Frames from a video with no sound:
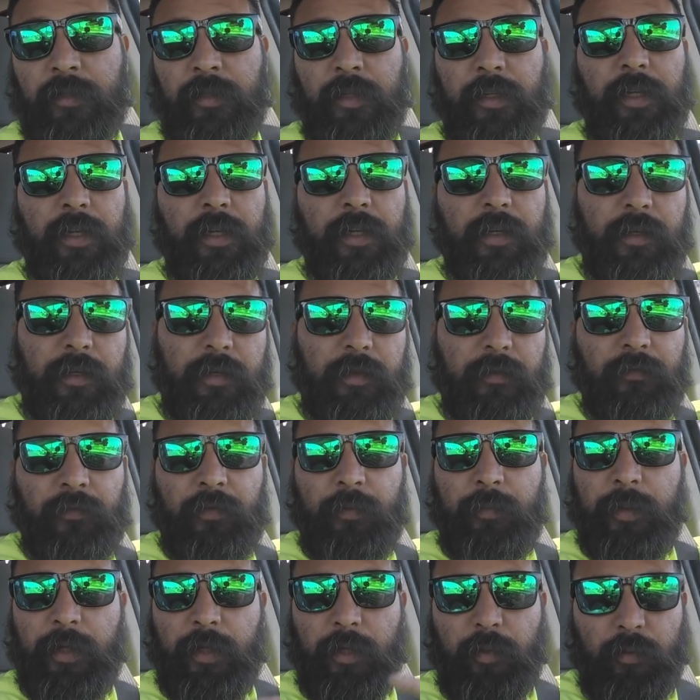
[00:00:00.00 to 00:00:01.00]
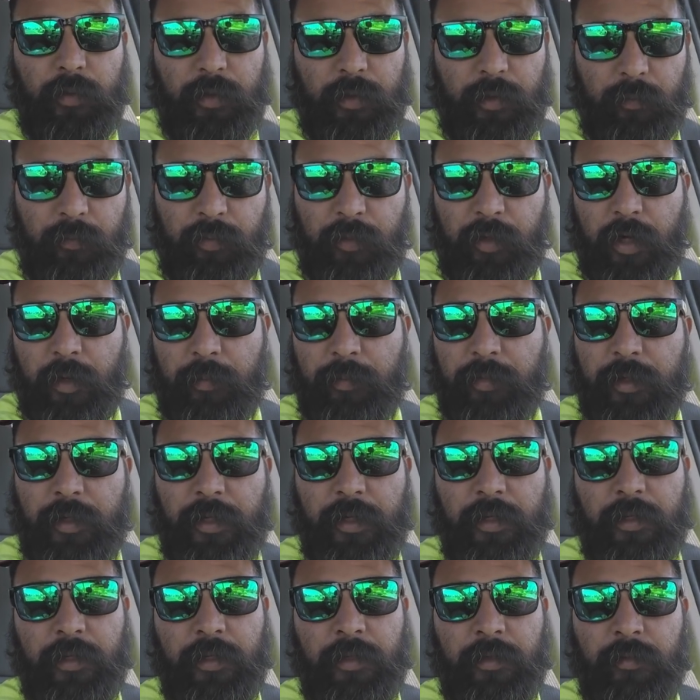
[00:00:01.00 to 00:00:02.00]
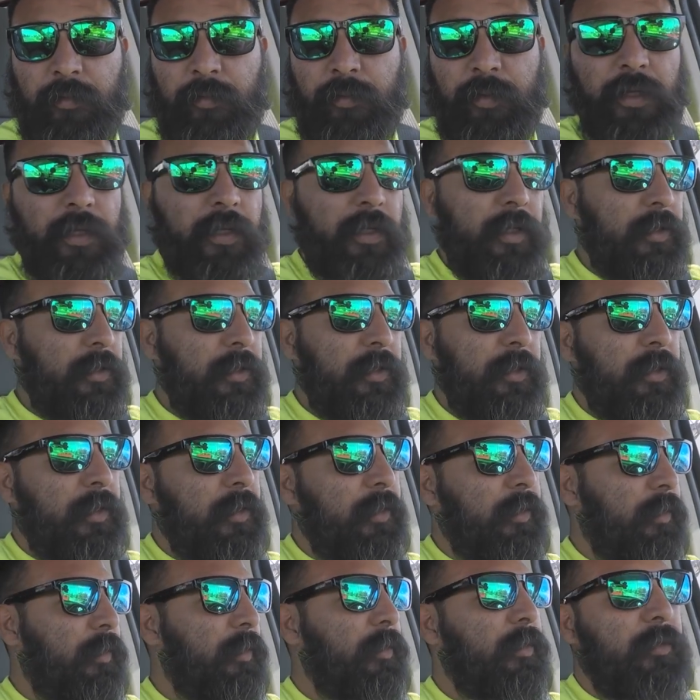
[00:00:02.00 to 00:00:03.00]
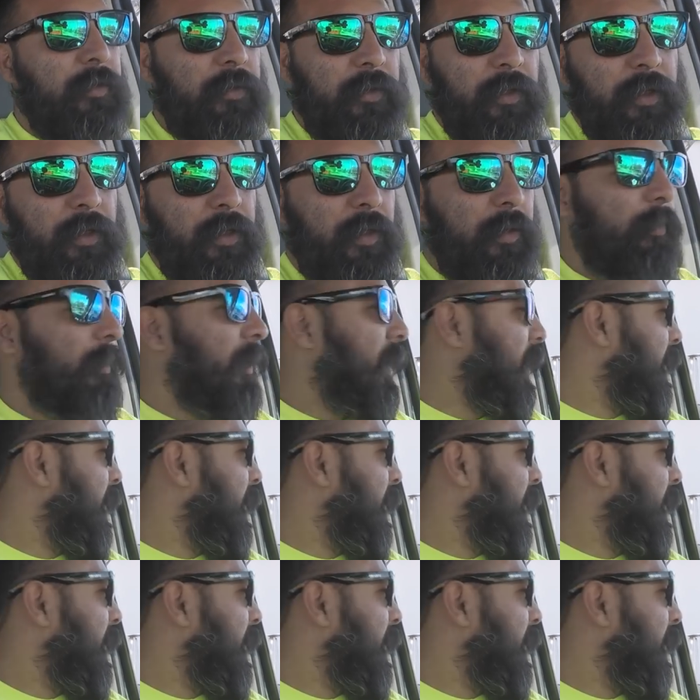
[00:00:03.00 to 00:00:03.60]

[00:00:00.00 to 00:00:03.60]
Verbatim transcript: to get familiar with the property, it'll be easier, and I'll be